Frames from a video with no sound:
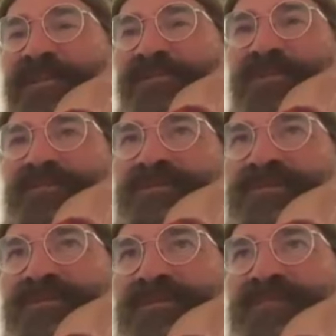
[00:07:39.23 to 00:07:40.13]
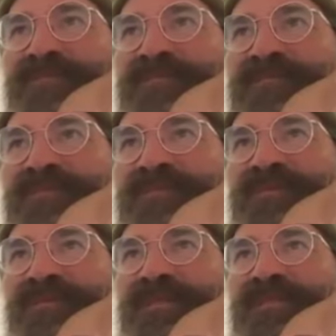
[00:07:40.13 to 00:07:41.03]
like, but
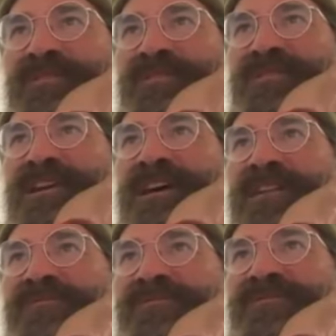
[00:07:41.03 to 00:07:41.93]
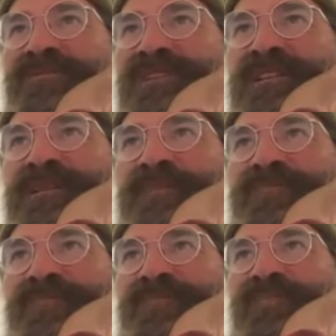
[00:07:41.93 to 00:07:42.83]
you're kind of
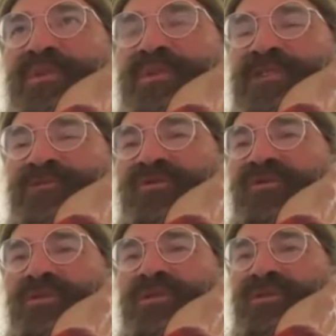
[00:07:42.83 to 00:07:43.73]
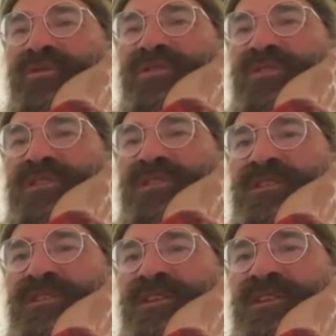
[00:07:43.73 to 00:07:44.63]
putting rules
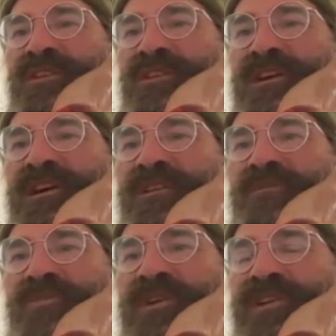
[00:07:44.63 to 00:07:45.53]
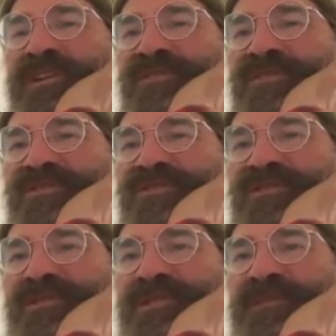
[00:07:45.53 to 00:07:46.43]
on what it is you're
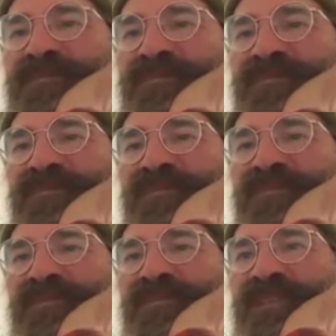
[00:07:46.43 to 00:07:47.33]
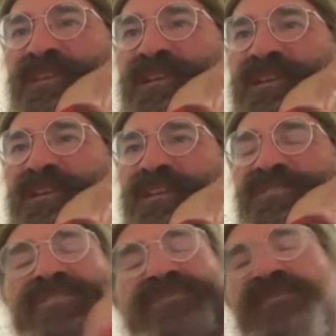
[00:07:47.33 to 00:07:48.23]
doing, and
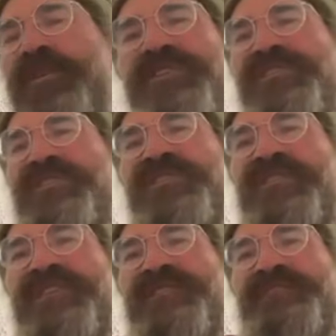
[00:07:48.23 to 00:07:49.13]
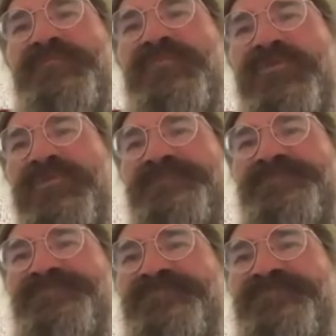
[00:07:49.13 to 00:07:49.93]
it just focuses it more.